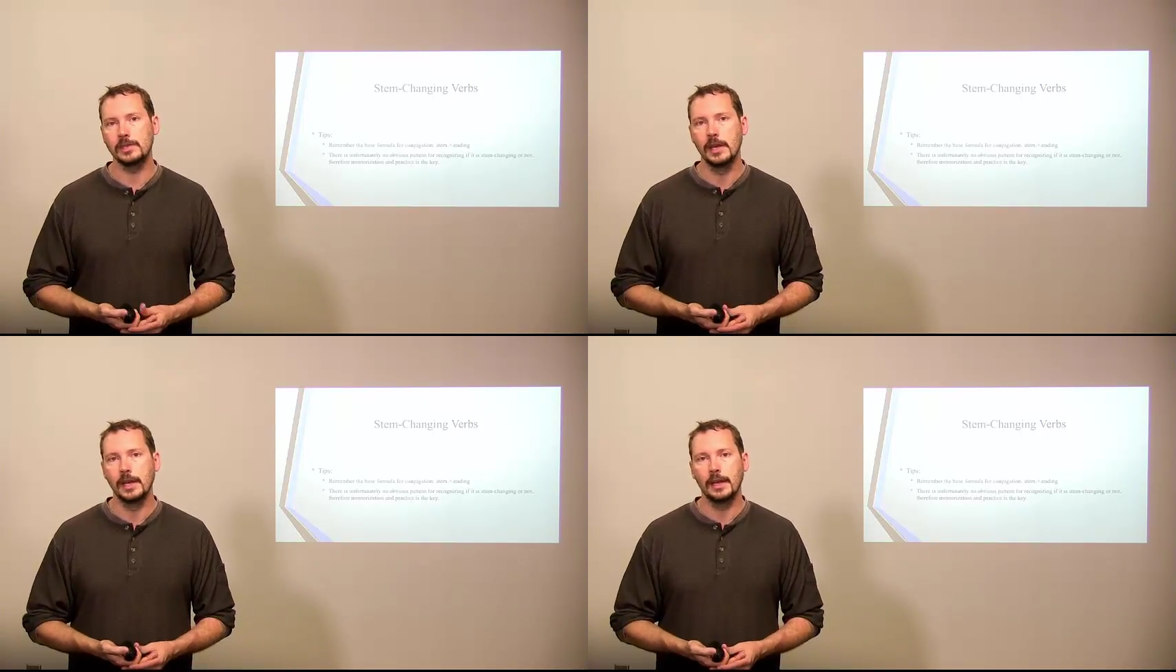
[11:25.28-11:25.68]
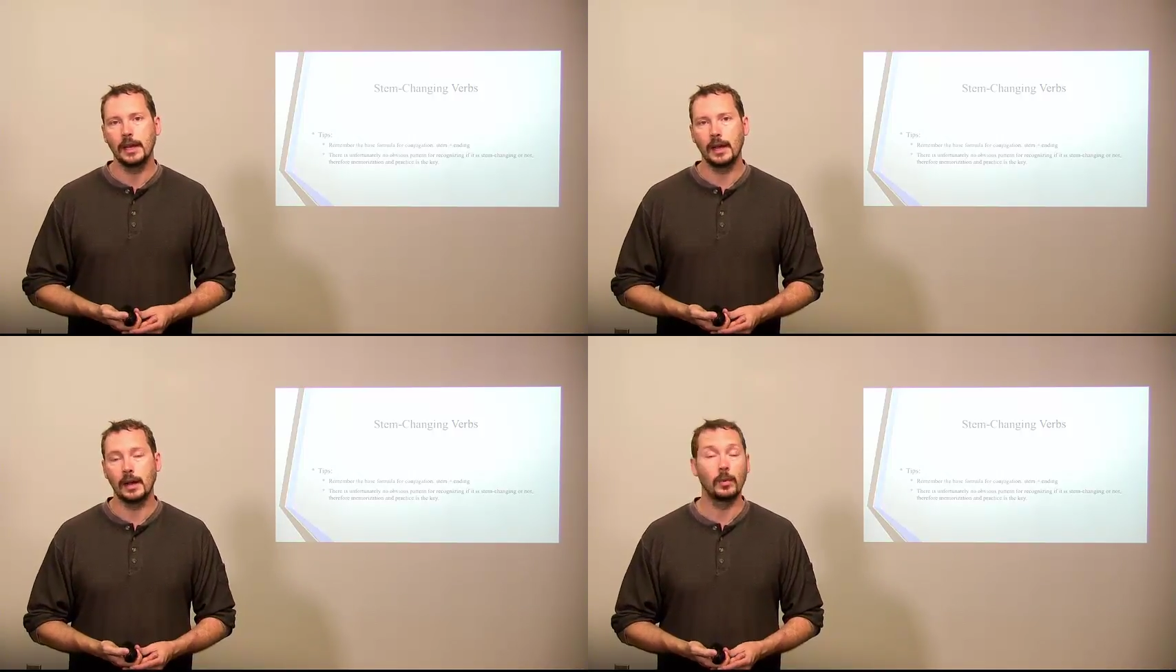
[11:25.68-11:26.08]

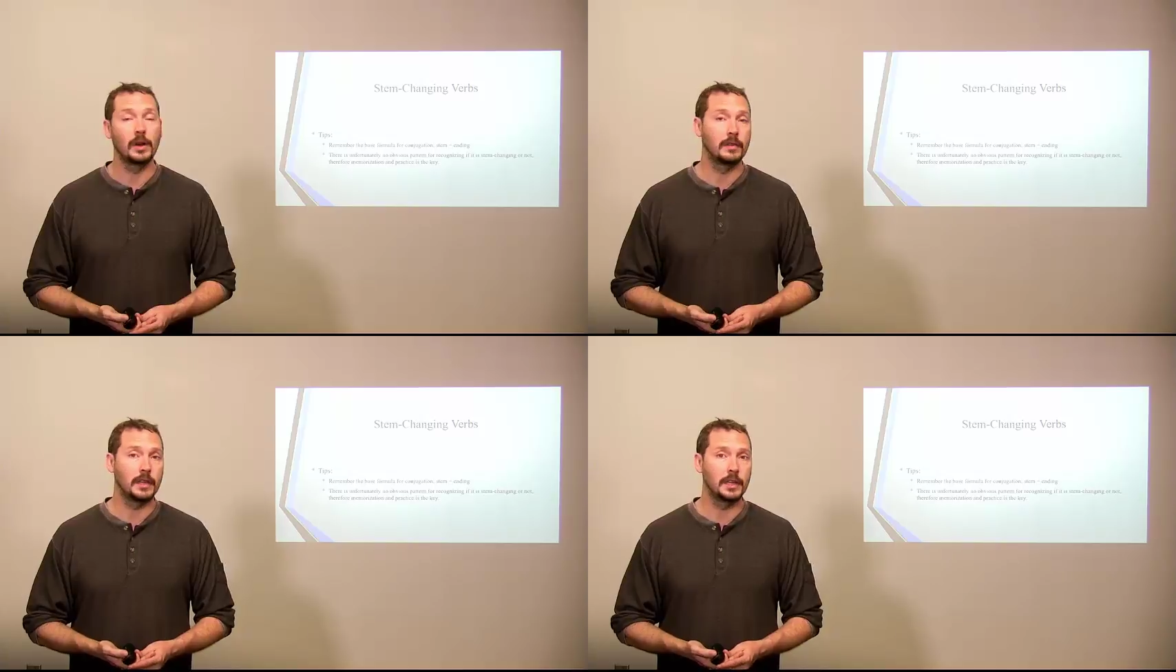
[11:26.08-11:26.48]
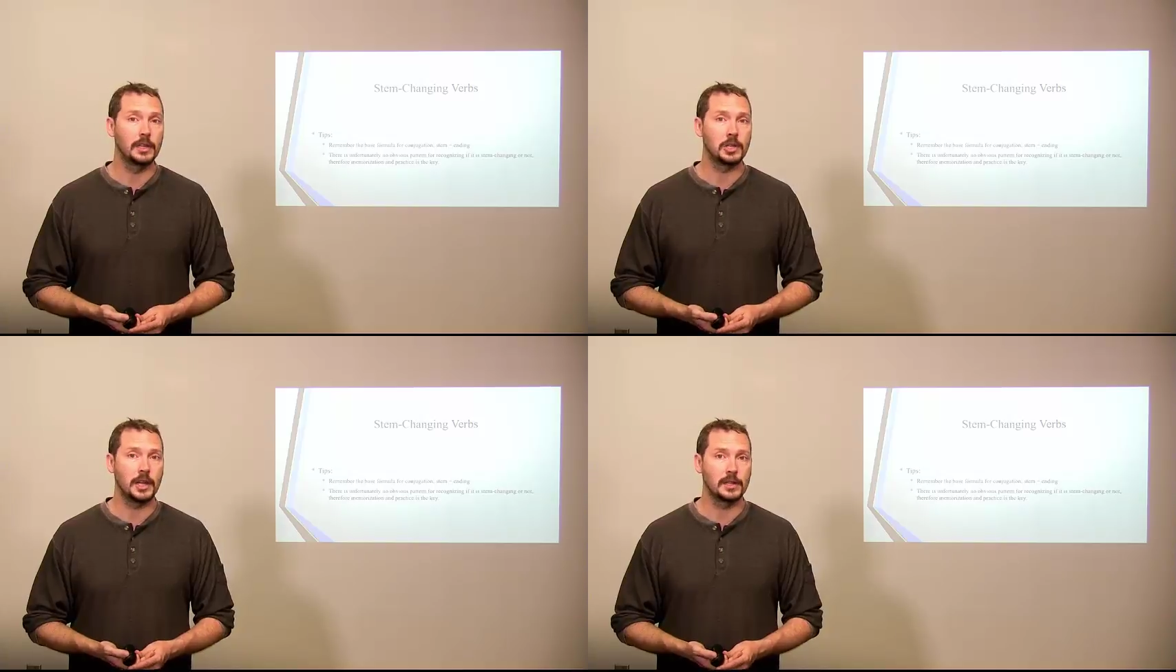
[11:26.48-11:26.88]
whenever you get a
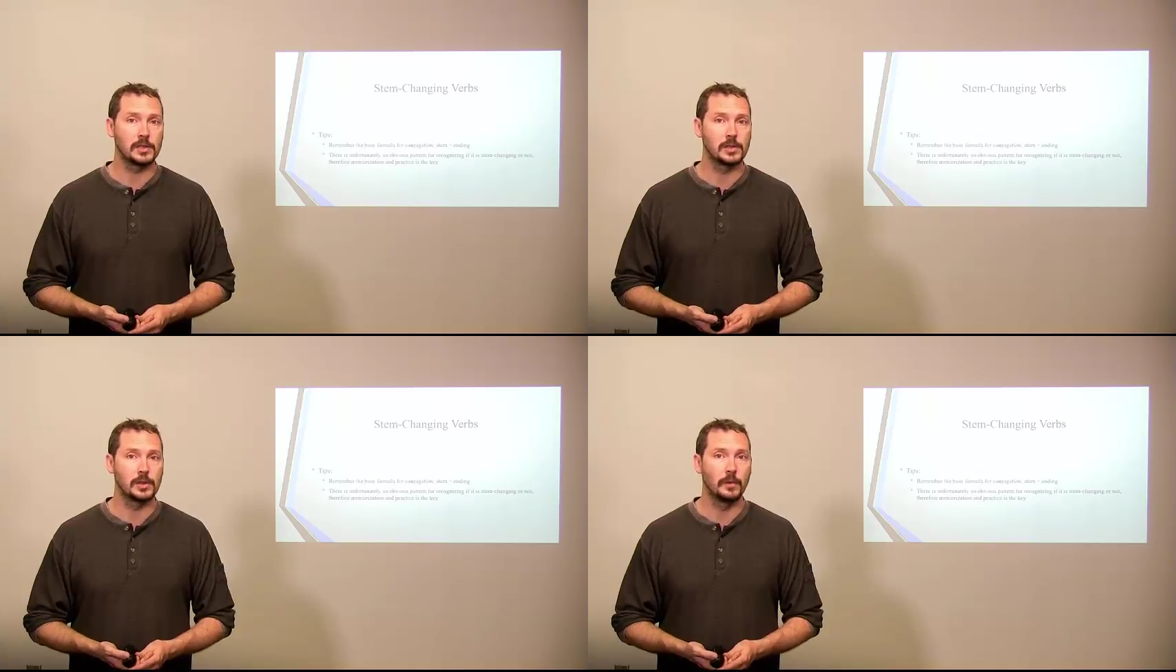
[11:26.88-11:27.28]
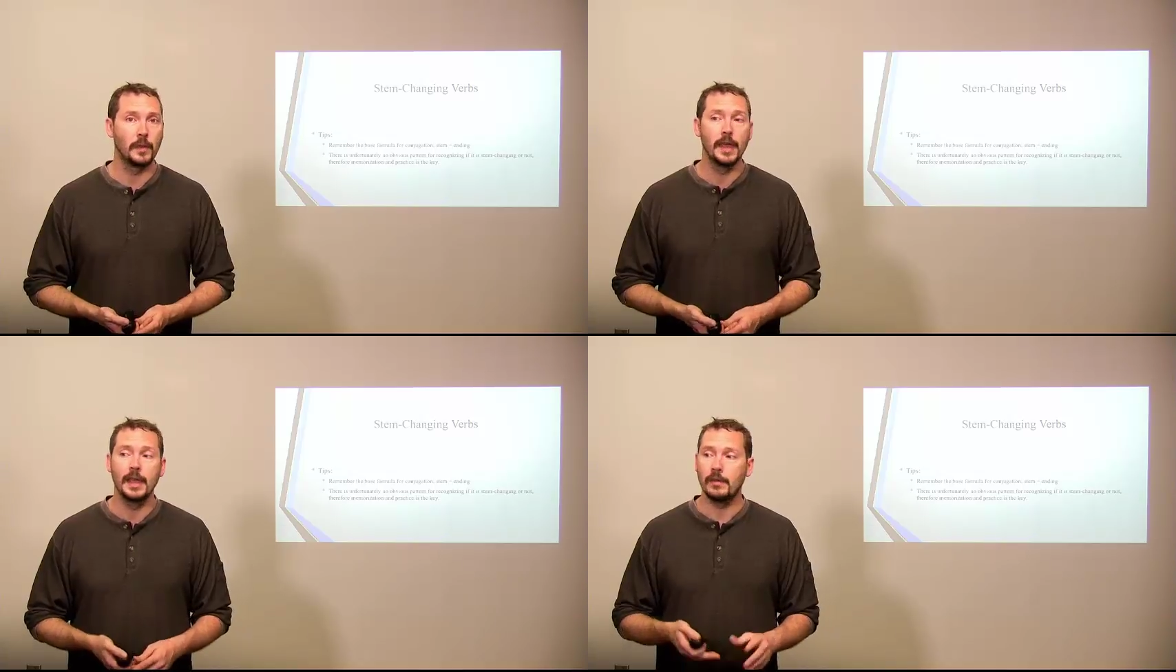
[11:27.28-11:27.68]
chance. So
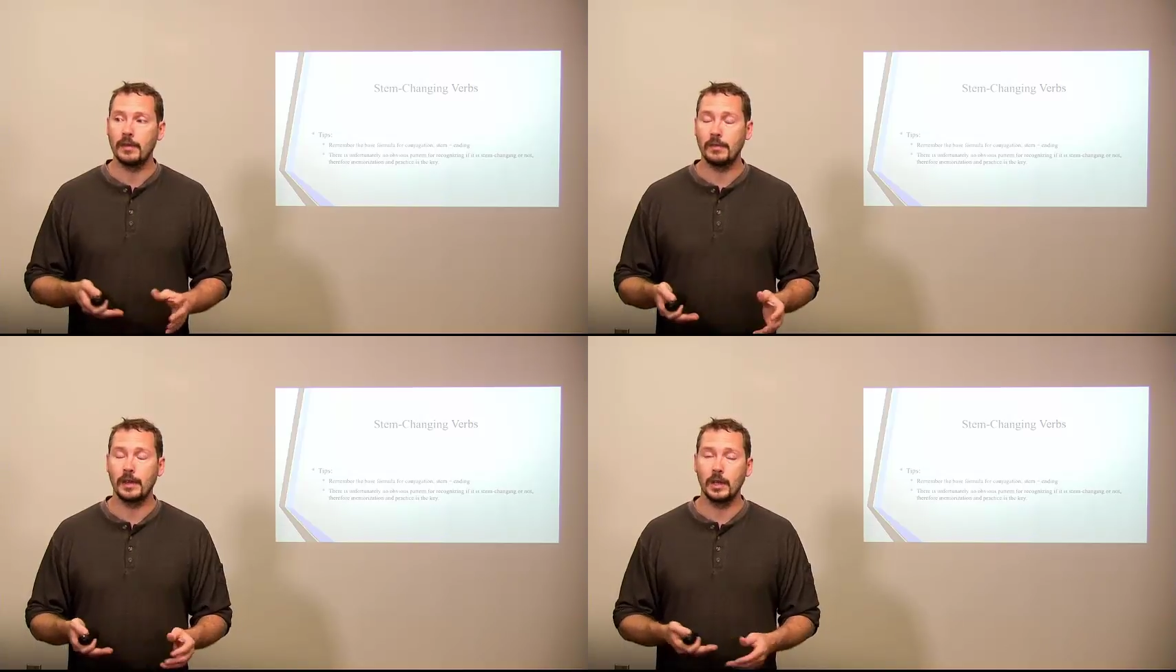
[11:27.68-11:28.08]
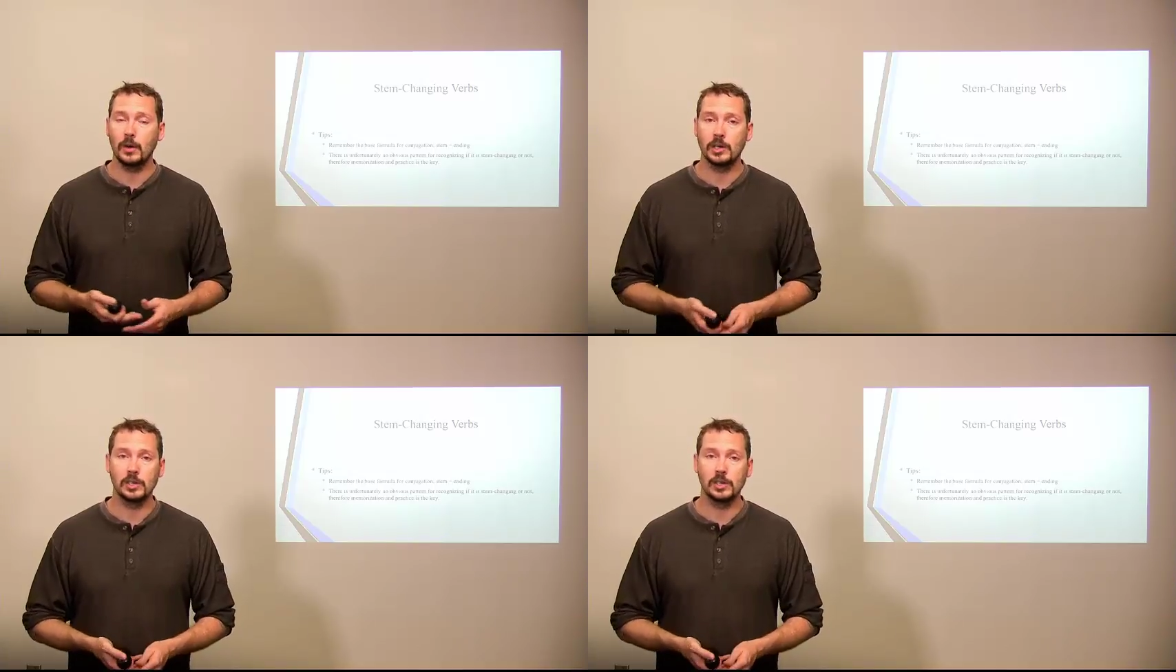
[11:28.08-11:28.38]
if you have any questions,